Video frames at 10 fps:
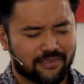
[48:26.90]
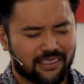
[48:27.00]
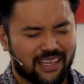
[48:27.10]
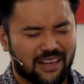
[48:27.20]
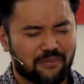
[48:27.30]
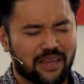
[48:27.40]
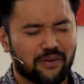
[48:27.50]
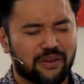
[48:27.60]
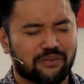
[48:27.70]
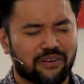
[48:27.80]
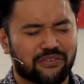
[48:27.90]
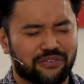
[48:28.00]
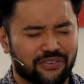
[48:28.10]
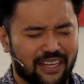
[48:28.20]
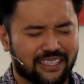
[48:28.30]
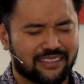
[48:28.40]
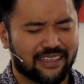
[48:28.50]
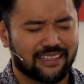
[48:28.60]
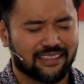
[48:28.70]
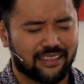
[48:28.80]
And may we reflect
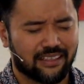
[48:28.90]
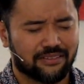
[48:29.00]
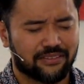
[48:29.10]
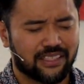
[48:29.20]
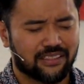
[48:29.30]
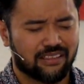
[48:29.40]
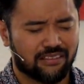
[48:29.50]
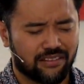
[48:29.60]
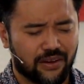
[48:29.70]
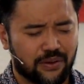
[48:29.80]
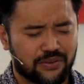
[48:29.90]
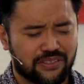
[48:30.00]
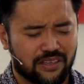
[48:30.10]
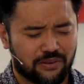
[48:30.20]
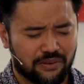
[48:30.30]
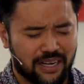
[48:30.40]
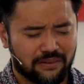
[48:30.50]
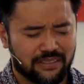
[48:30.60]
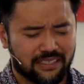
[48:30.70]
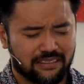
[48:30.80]
that love to those around
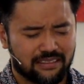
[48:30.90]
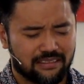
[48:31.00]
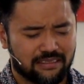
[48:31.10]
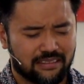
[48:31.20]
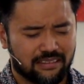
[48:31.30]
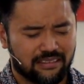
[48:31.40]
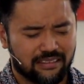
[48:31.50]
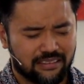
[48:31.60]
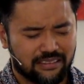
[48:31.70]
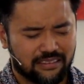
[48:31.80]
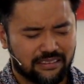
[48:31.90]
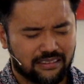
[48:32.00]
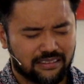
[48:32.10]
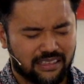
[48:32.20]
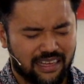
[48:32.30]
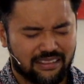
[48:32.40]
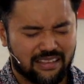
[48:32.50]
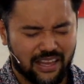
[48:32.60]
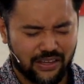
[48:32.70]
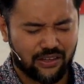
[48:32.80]
us. God,
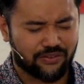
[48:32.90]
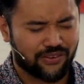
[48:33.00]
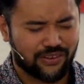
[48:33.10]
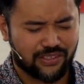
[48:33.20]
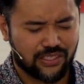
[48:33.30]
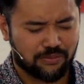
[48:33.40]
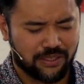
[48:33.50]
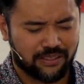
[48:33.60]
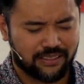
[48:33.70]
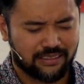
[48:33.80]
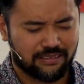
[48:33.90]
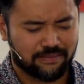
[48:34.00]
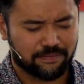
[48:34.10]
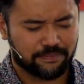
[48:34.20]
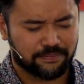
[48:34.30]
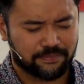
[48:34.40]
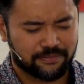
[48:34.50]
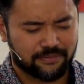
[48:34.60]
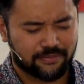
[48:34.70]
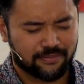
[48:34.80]
thank you for your spirit.
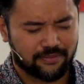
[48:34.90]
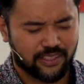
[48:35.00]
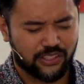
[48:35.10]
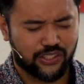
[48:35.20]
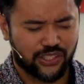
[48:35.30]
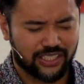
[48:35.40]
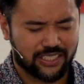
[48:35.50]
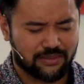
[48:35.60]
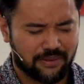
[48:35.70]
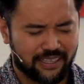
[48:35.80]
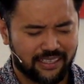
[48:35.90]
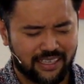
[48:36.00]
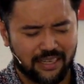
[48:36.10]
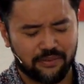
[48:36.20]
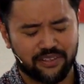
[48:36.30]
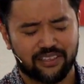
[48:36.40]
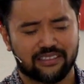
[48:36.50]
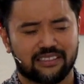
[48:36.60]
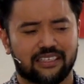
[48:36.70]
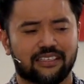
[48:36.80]
In Jesus' mighty name, we all
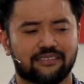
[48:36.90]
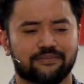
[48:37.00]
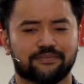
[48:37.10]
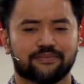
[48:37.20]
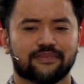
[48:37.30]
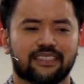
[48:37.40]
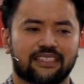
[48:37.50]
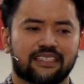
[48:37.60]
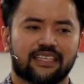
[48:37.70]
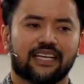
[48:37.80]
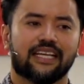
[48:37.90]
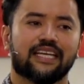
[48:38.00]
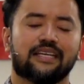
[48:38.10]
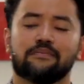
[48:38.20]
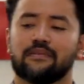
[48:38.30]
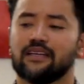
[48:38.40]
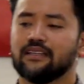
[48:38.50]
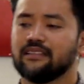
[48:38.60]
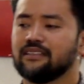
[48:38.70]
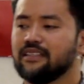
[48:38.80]
said,
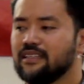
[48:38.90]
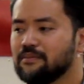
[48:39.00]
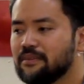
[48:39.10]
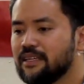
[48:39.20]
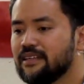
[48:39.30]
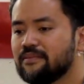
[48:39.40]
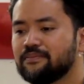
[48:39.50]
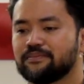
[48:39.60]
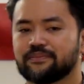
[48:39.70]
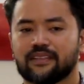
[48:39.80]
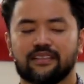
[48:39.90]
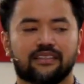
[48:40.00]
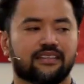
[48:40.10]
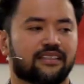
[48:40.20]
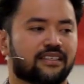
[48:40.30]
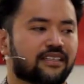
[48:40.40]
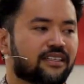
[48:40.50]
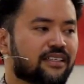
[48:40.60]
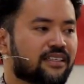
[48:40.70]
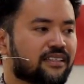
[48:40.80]
Amen. Amen.
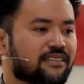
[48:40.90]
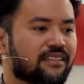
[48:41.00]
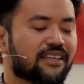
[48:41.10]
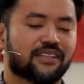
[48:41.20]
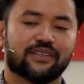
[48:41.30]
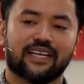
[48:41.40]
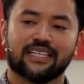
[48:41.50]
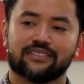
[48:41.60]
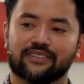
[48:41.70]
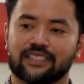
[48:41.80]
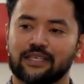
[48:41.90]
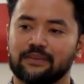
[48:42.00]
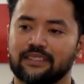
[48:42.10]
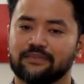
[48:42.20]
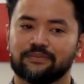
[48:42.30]
Thank you guys for coming.